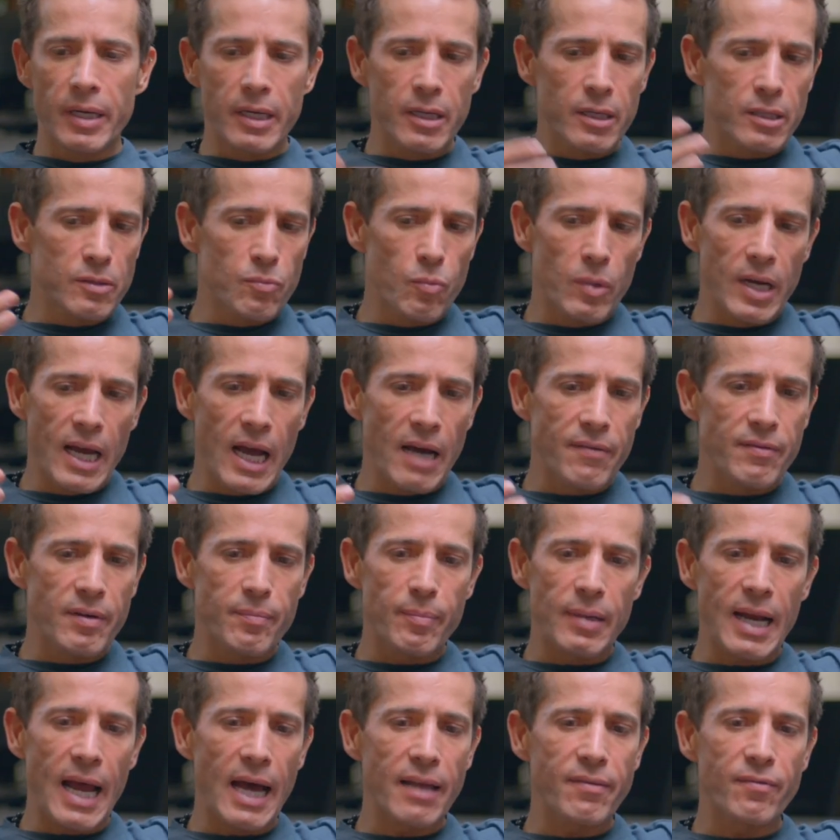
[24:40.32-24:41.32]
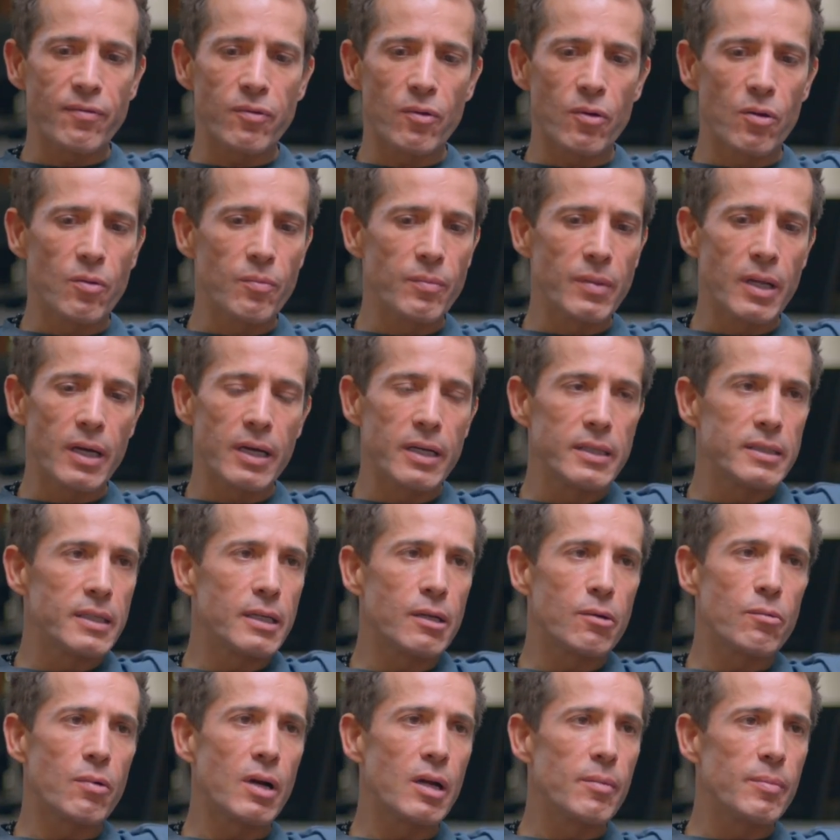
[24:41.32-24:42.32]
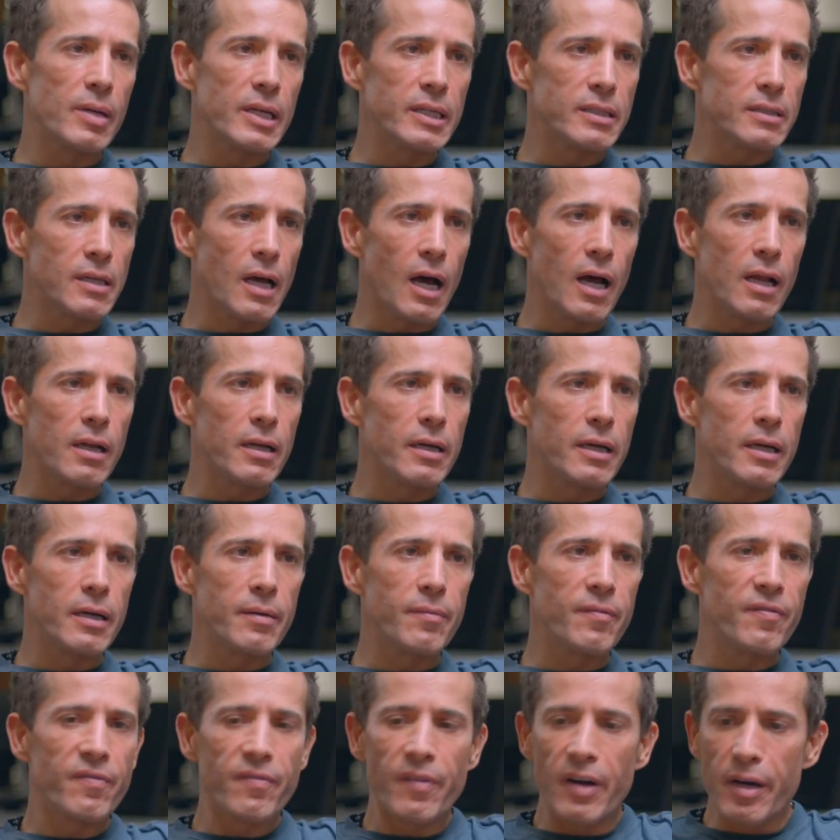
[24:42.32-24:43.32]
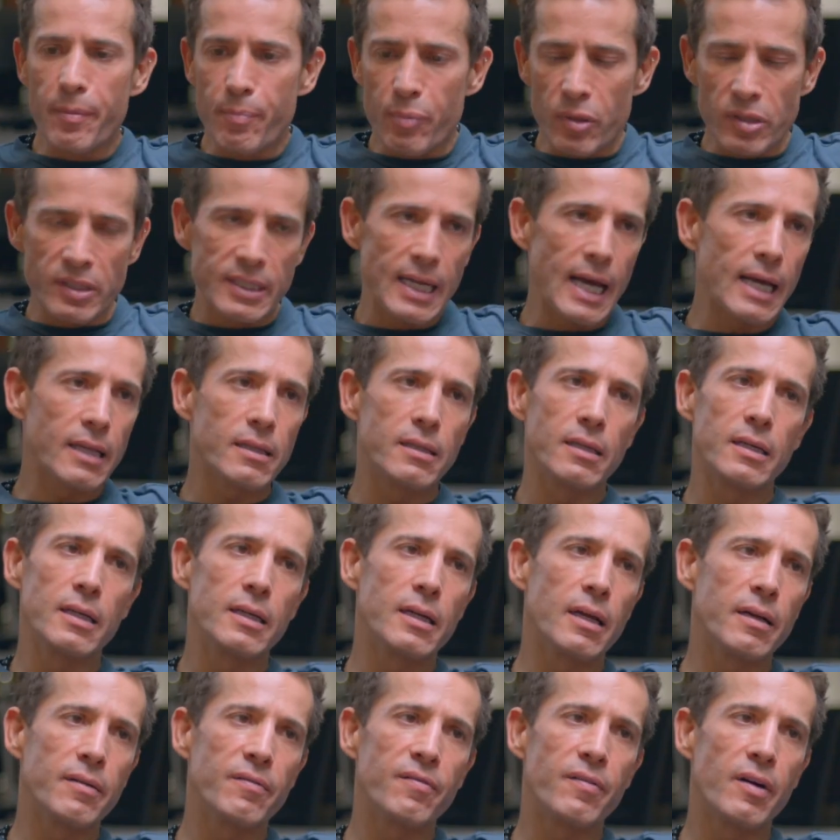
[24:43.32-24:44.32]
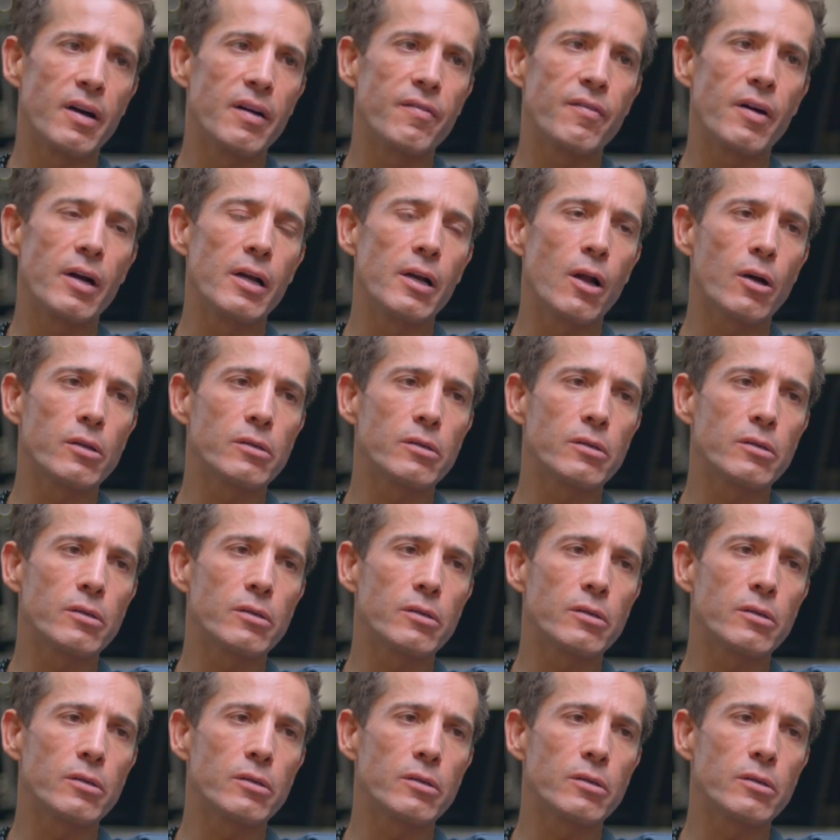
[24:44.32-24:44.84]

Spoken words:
because we have a platform that is incredibly solid, very protected, and very, very